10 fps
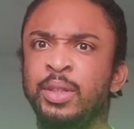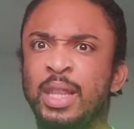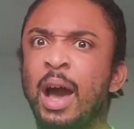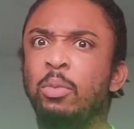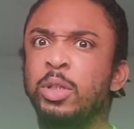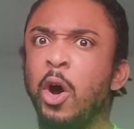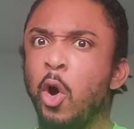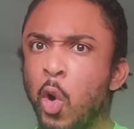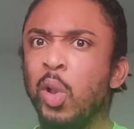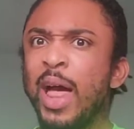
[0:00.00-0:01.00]
that was a
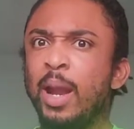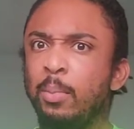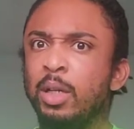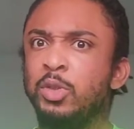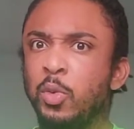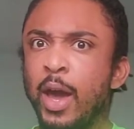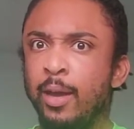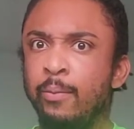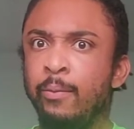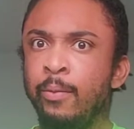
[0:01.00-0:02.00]
whole lot of months
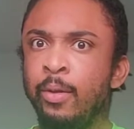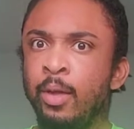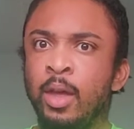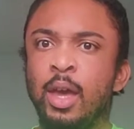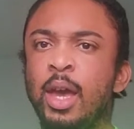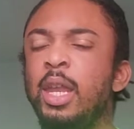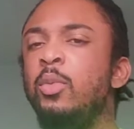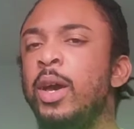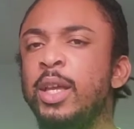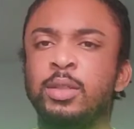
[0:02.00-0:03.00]
away.
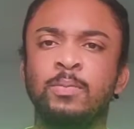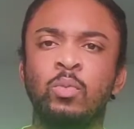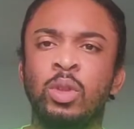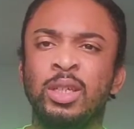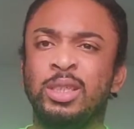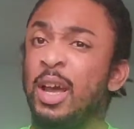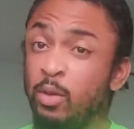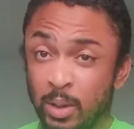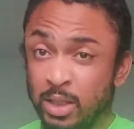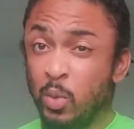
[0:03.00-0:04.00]
Anyways,
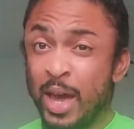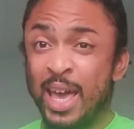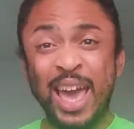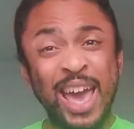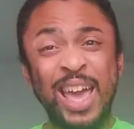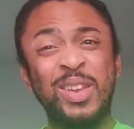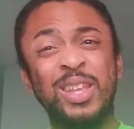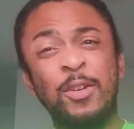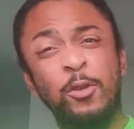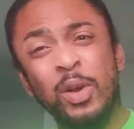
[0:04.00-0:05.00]
several months away. And
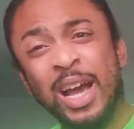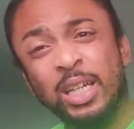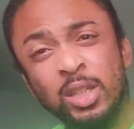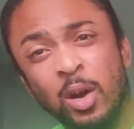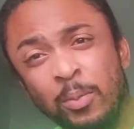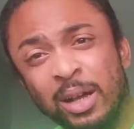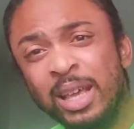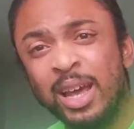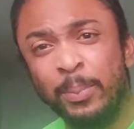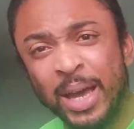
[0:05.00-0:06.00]
if you guys know about
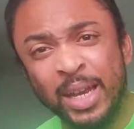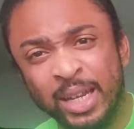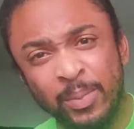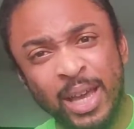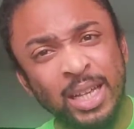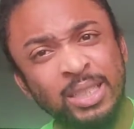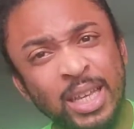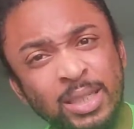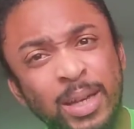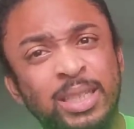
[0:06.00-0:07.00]
how the pandemic has
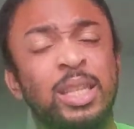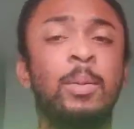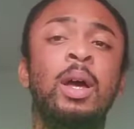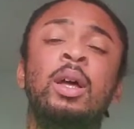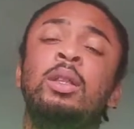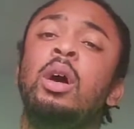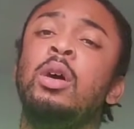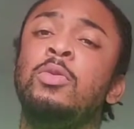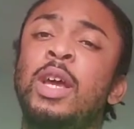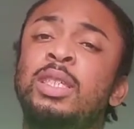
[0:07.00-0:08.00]
things messed up, there
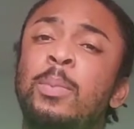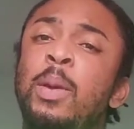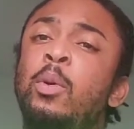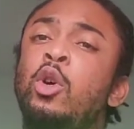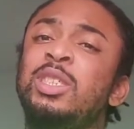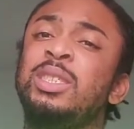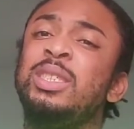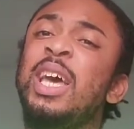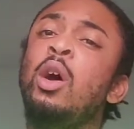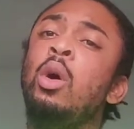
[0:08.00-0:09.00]
are things that people are
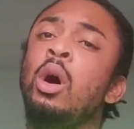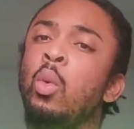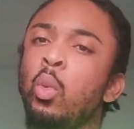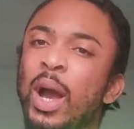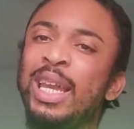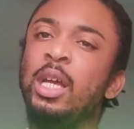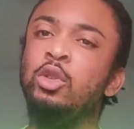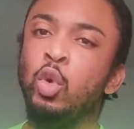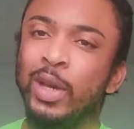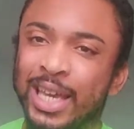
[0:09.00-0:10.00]
still waiting
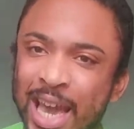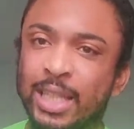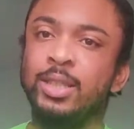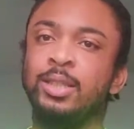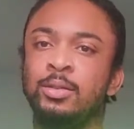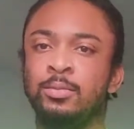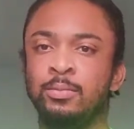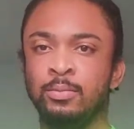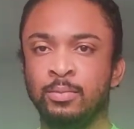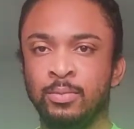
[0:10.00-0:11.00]
to get.
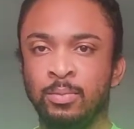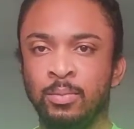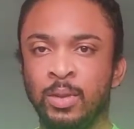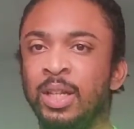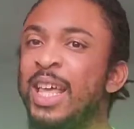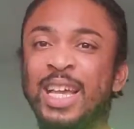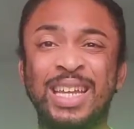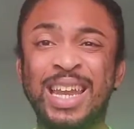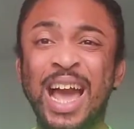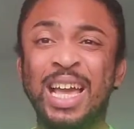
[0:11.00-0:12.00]
They
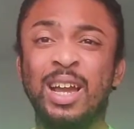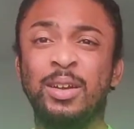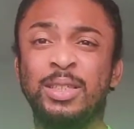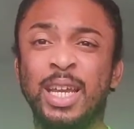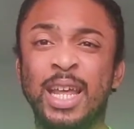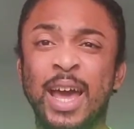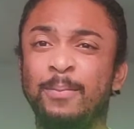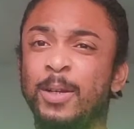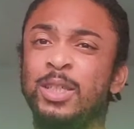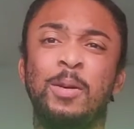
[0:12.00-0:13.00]
cannot guarantee
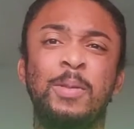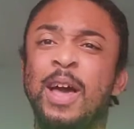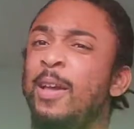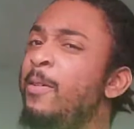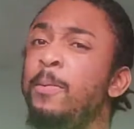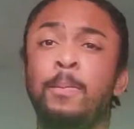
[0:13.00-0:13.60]
that. So I'm like,